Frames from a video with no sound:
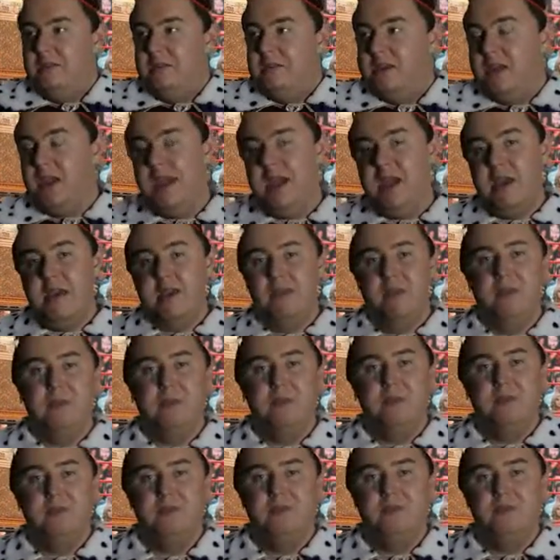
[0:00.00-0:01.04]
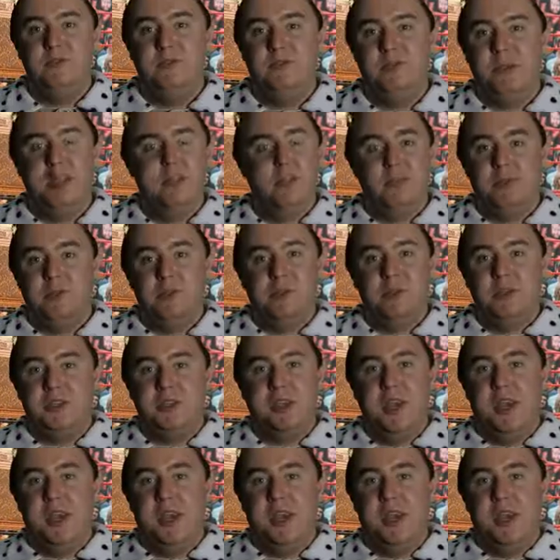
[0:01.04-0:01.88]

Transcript: Yeah, Enzo was just